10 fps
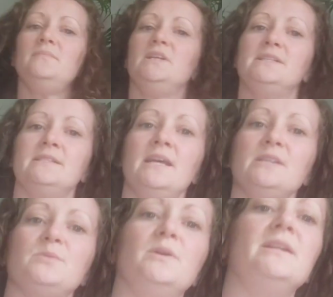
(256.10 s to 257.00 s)
This
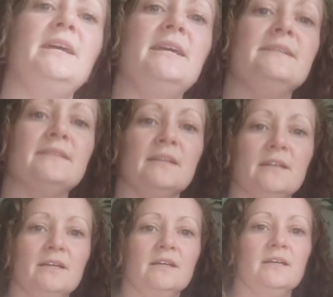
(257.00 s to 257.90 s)
next one is
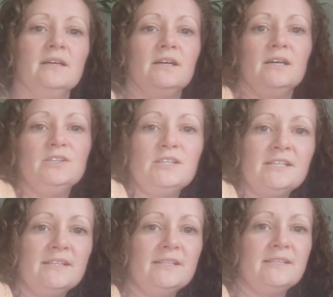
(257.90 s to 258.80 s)
just
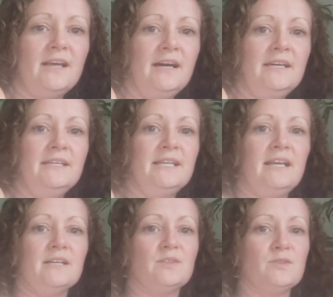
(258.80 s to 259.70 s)
at the side
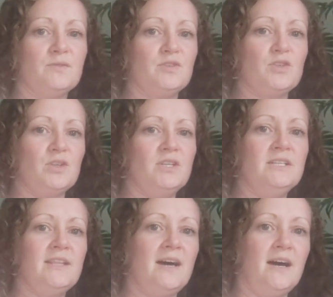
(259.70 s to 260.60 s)
here, sort of just
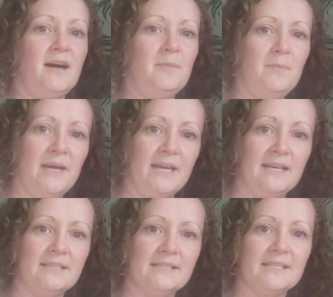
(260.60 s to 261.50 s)
under the
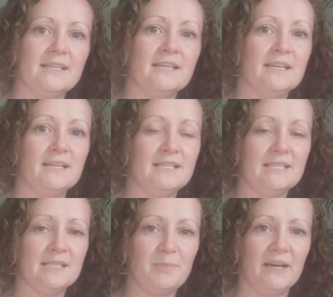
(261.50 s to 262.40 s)
armpit,
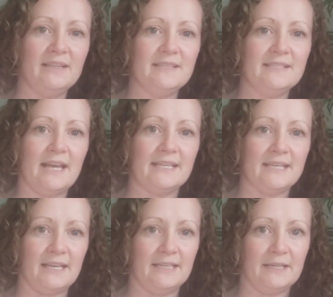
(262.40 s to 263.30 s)
despite this
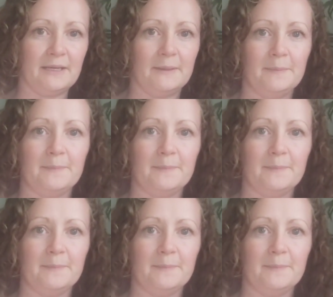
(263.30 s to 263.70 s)
headache.